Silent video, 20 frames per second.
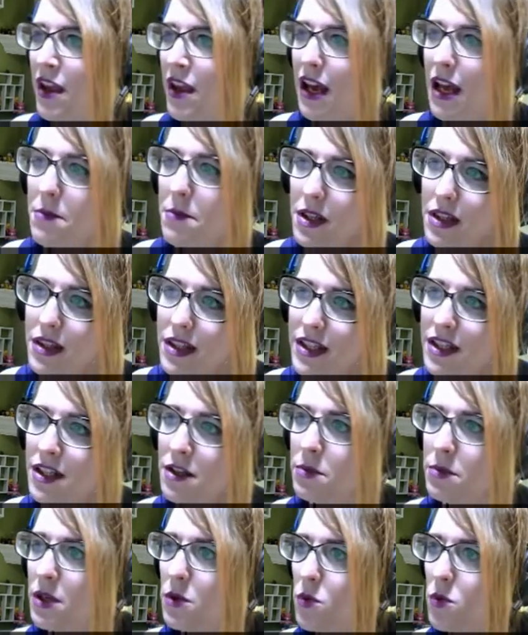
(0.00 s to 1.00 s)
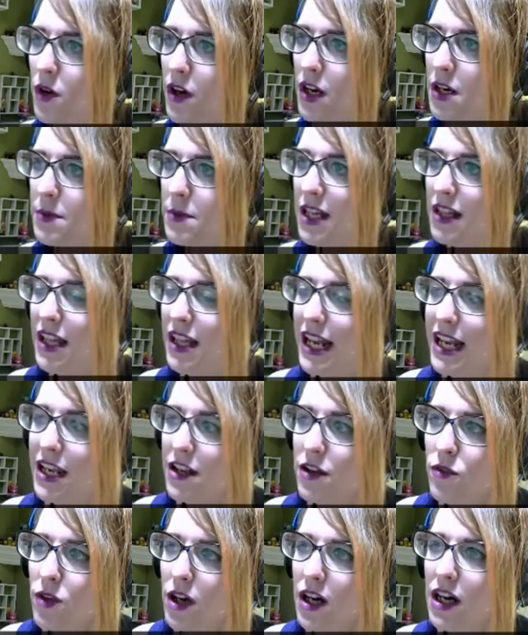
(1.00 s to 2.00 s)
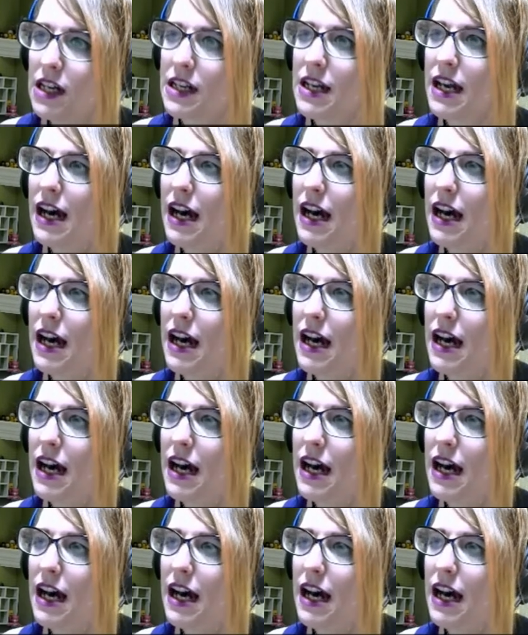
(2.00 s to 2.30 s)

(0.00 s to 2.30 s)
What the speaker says: I'm a little bit worried about Lycanroc.